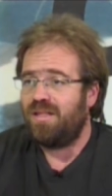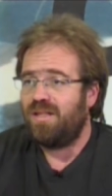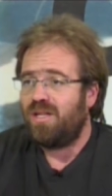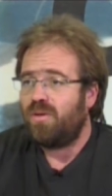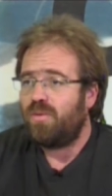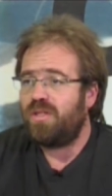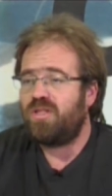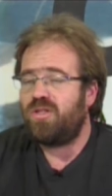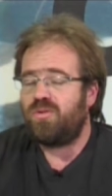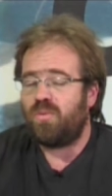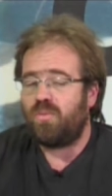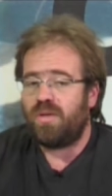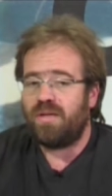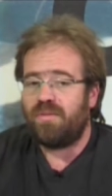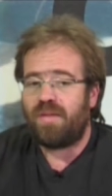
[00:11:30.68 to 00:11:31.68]
which
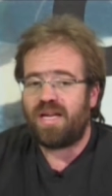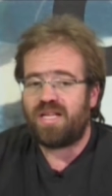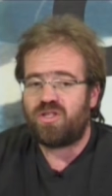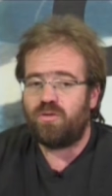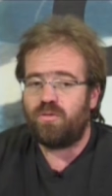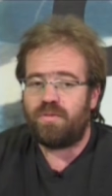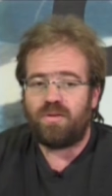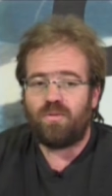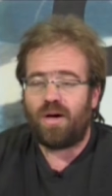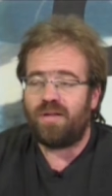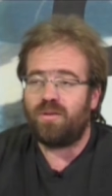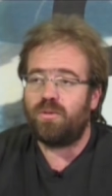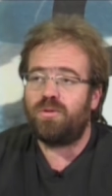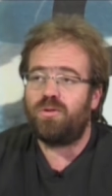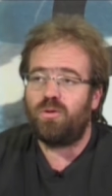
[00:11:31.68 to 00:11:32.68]
we imagine will be 1
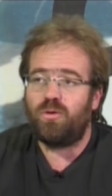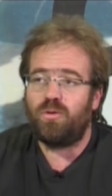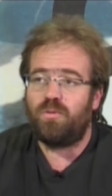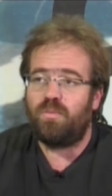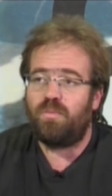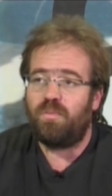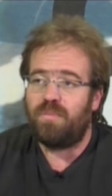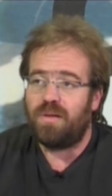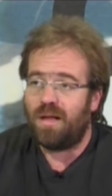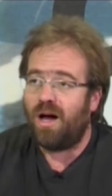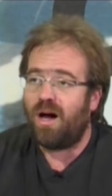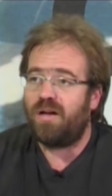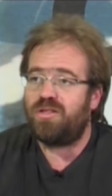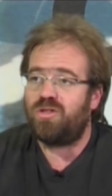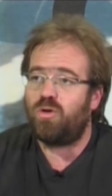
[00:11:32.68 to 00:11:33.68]
or 2
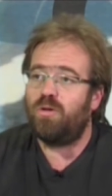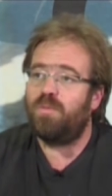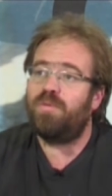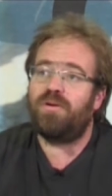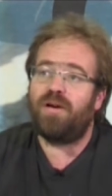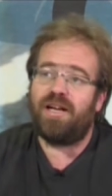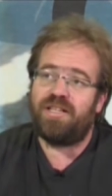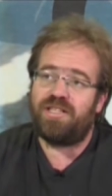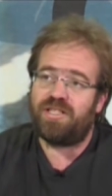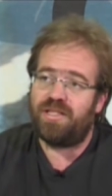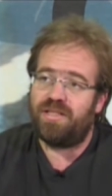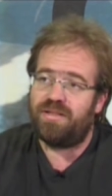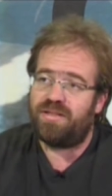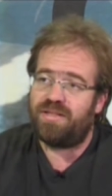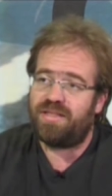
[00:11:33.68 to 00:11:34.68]
large
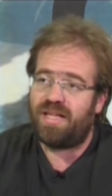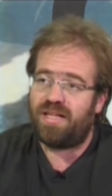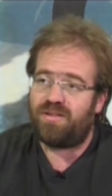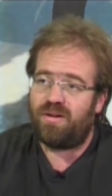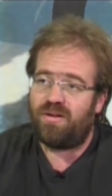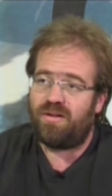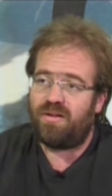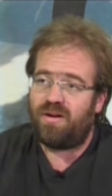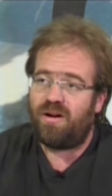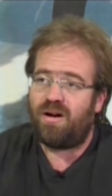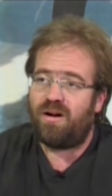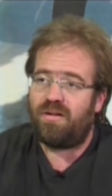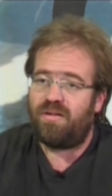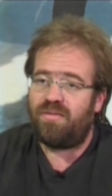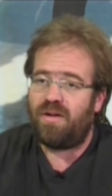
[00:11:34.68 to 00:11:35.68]
corporations that
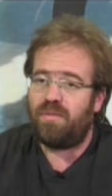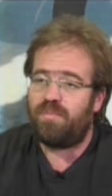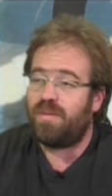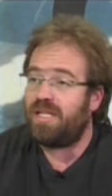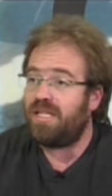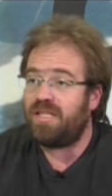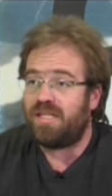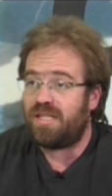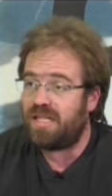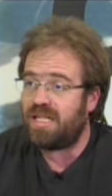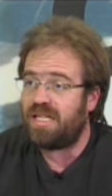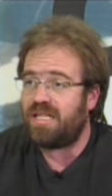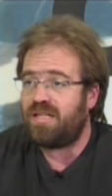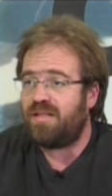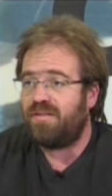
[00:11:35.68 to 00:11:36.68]
are
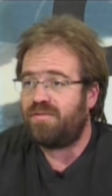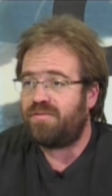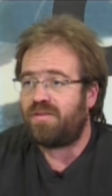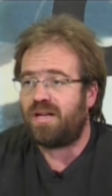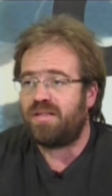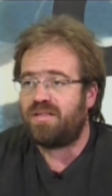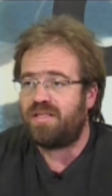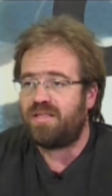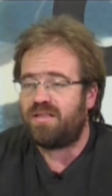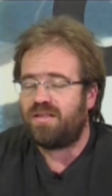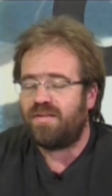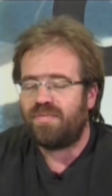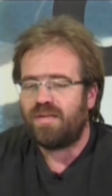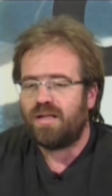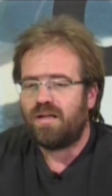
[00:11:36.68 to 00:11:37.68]
BEE fronted.
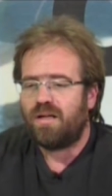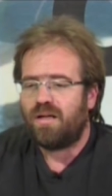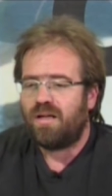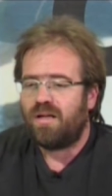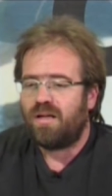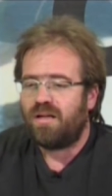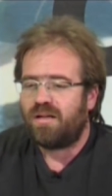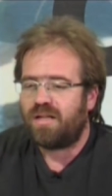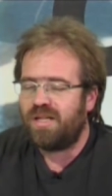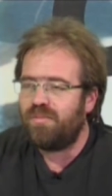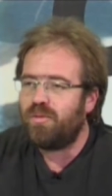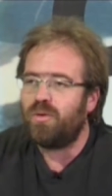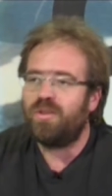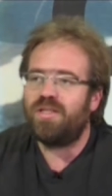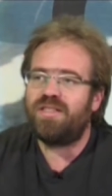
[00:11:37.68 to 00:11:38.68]

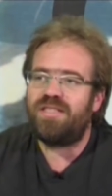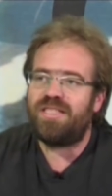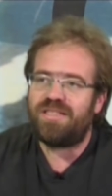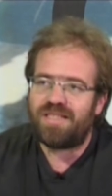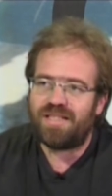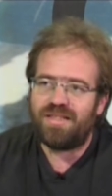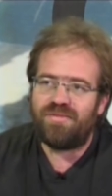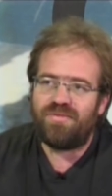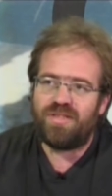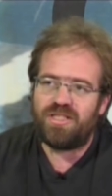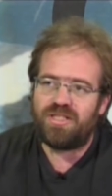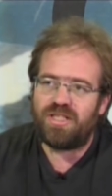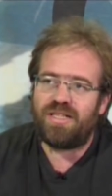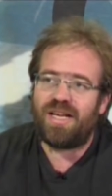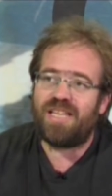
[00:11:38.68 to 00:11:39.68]
Community
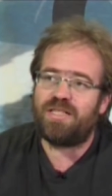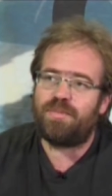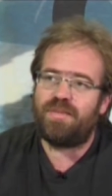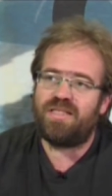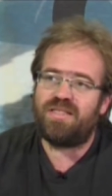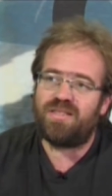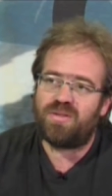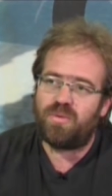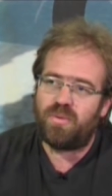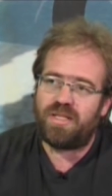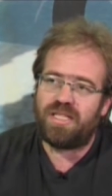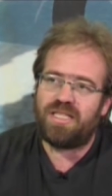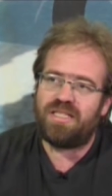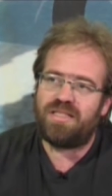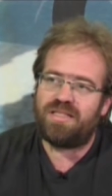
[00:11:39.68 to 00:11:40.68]
television has been
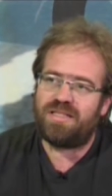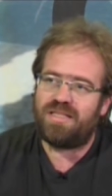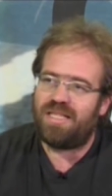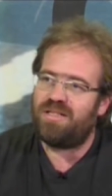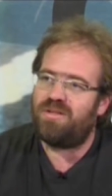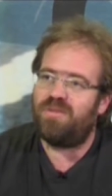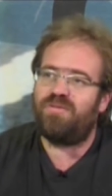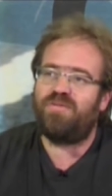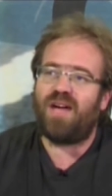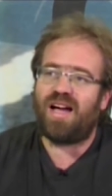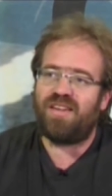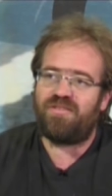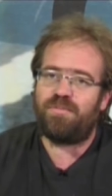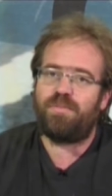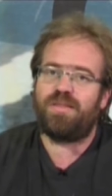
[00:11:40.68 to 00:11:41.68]
squeezed into
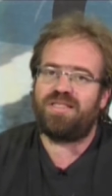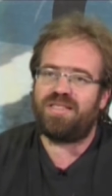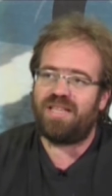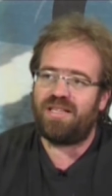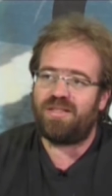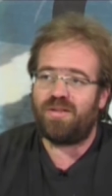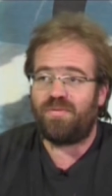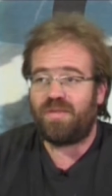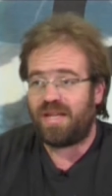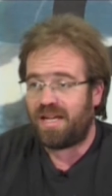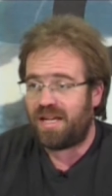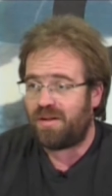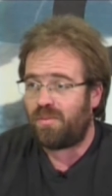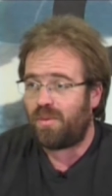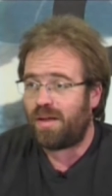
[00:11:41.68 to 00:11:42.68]
5% of the
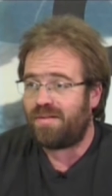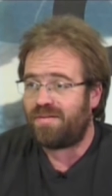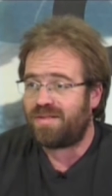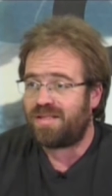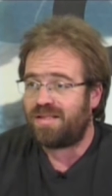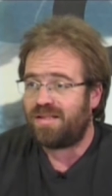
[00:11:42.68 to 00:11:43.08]
airwaves.